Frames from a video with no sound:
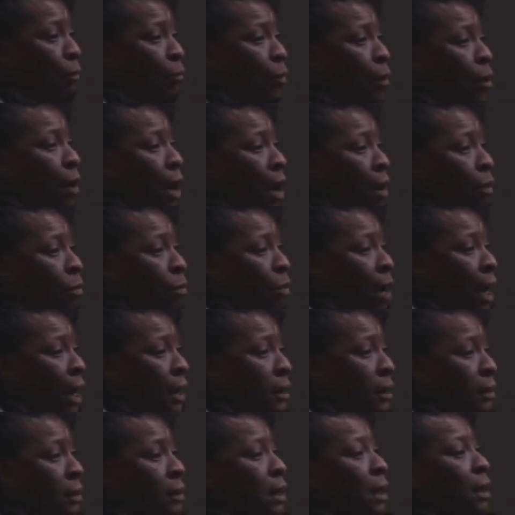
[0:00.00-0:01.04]
up for our
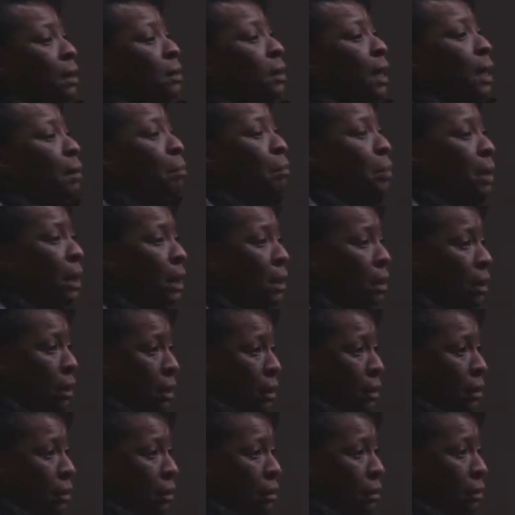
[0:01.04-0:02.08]
rights, they beat
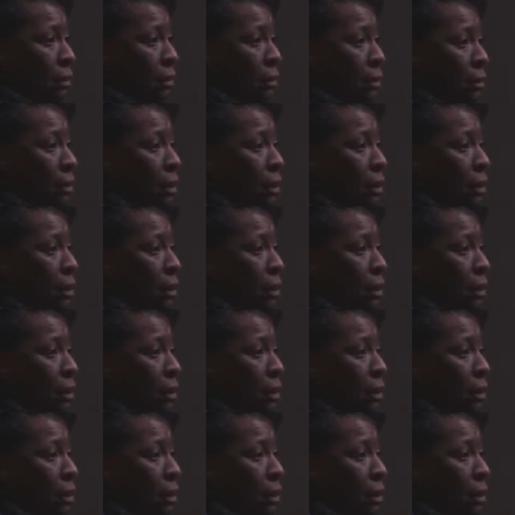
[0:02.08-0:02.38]
us.